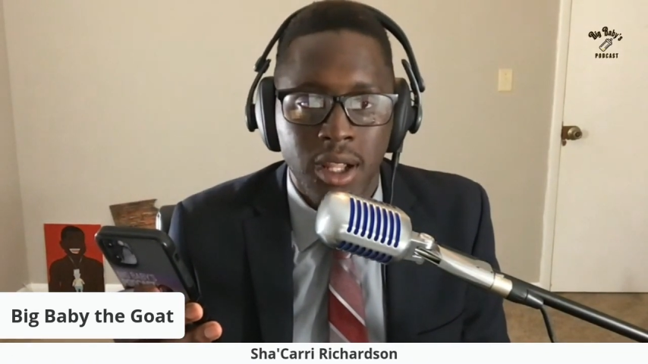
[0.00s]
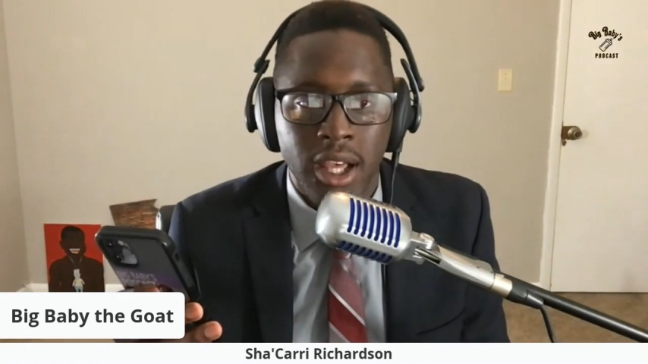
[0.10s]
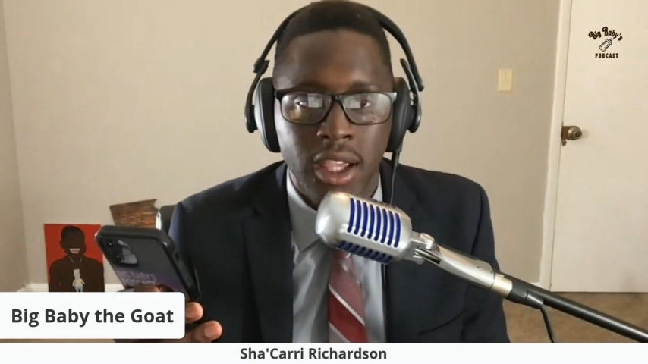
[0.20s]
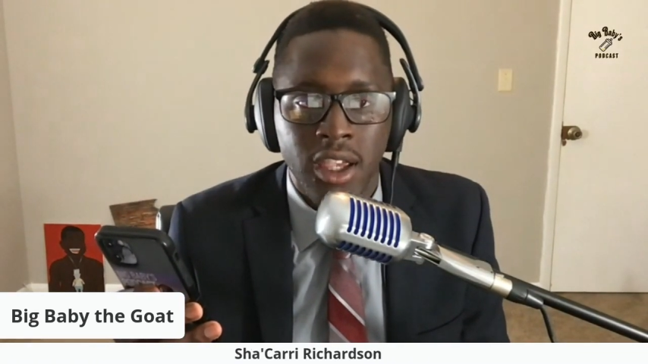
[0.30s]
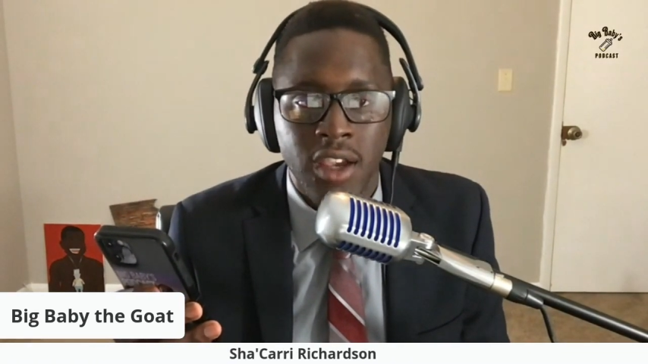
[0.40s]

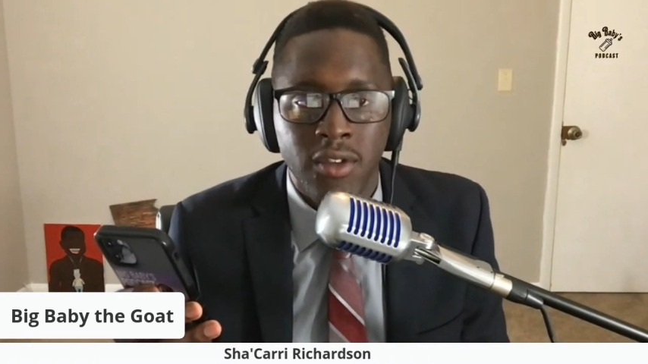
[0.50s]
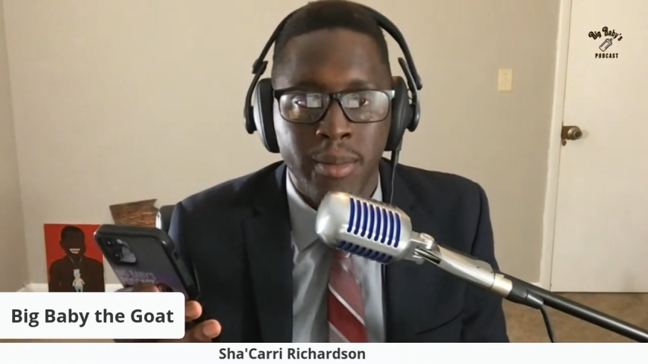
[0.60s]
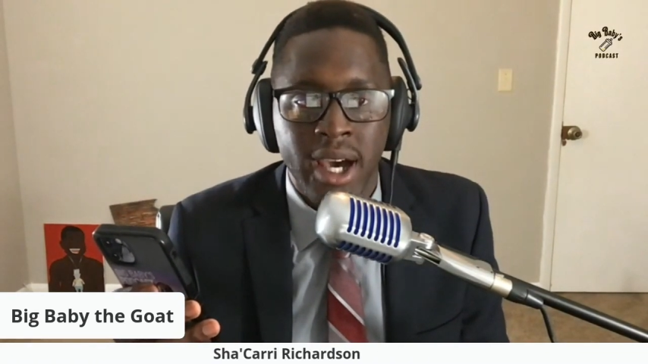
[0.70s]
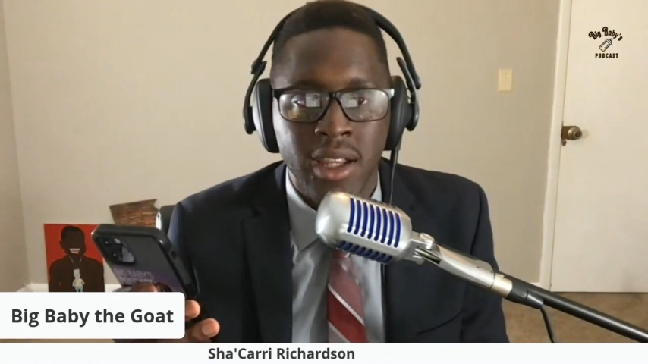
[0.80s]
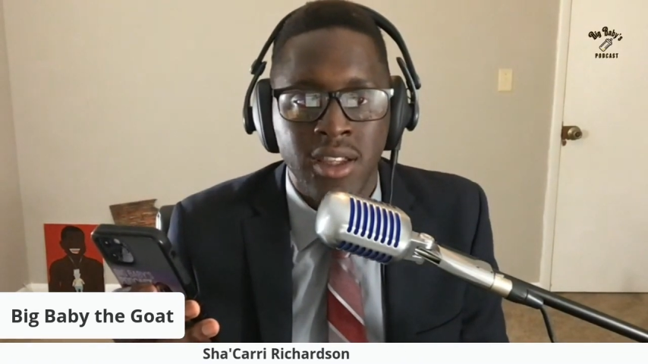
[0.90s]
Like
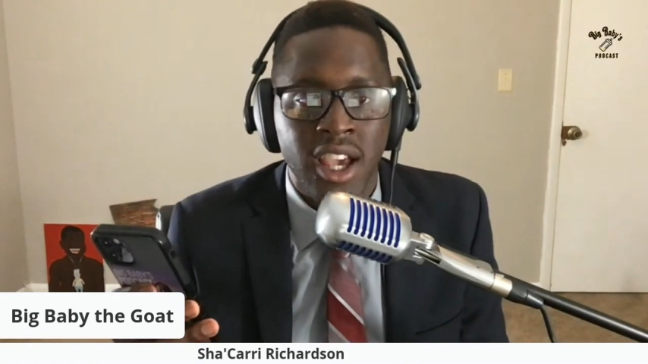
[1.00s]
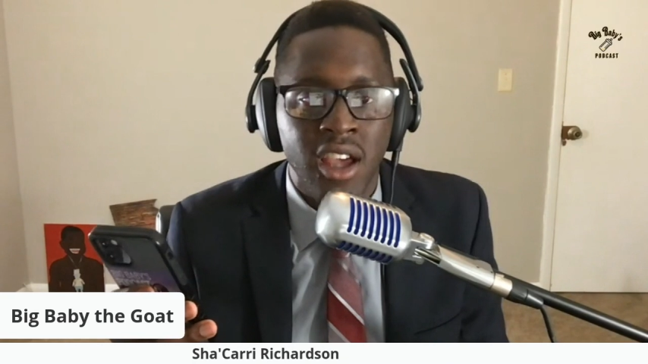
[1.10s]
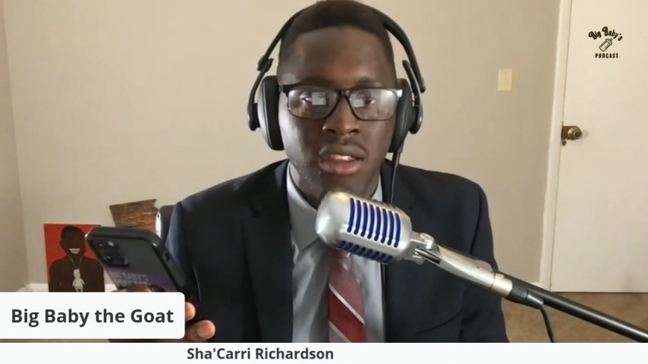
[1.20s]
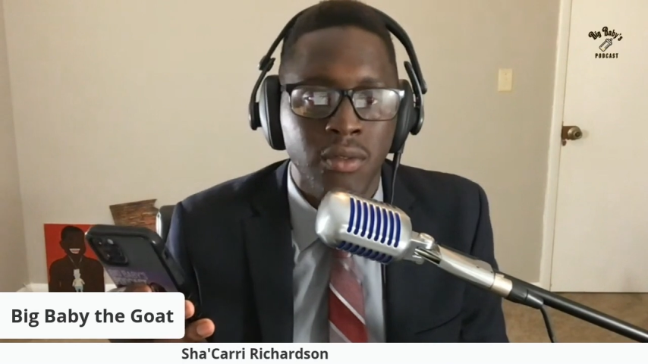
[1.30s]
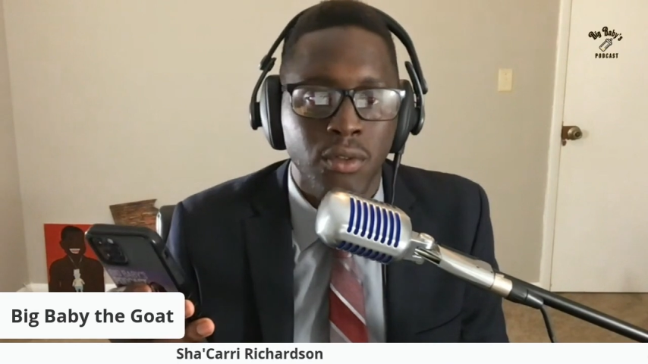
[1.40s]
everybody's
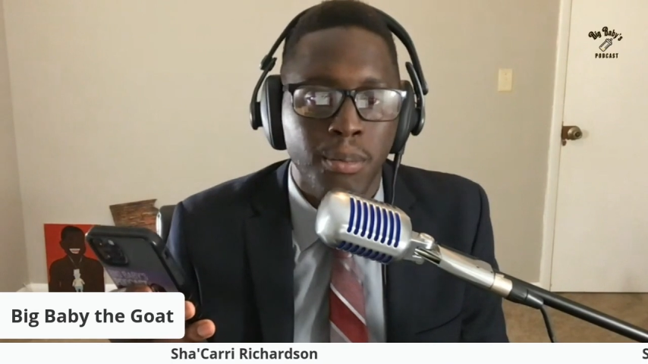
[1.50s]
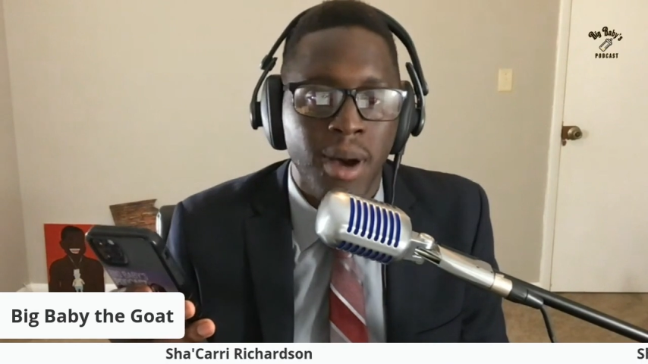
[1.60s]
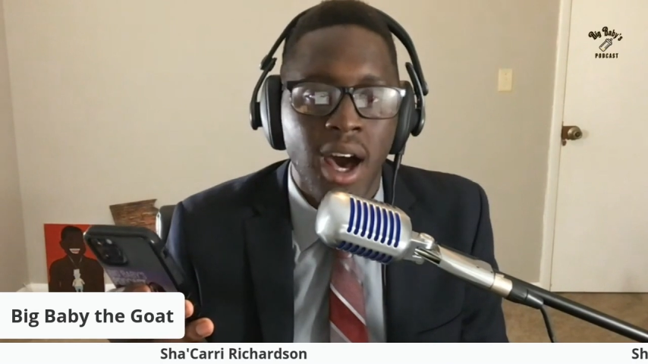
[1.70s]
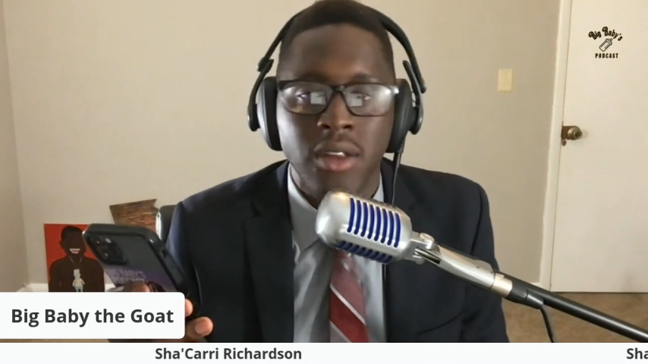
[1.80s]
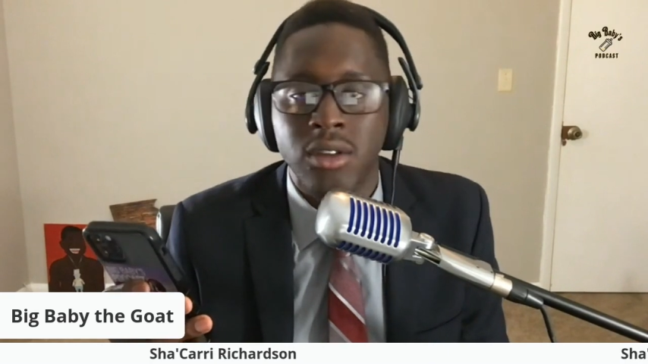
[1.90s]
asking for
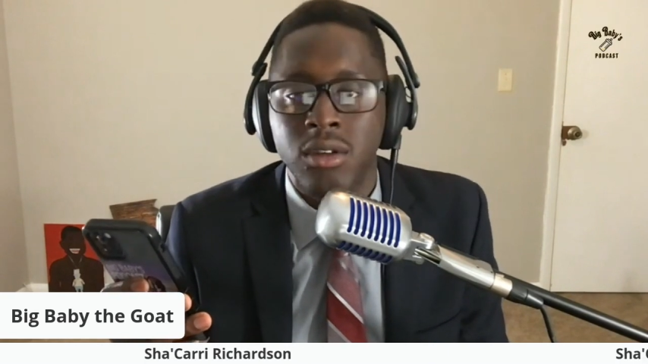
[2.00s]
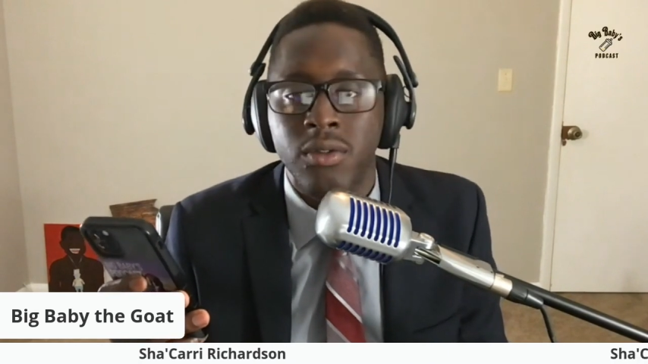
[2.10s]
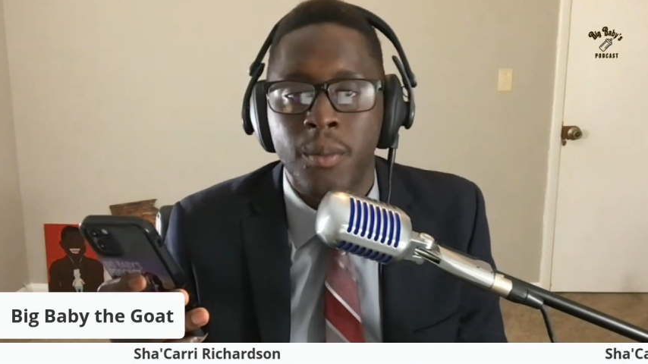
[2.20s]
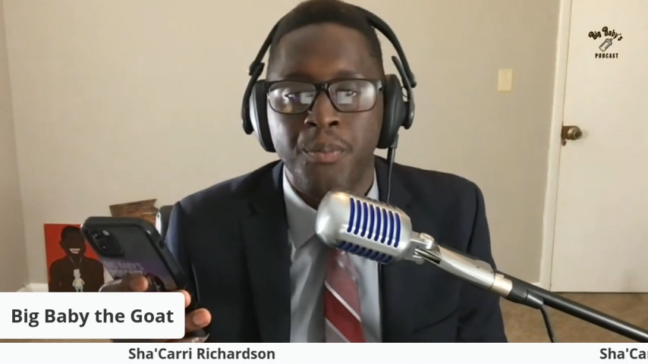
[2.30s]
positive,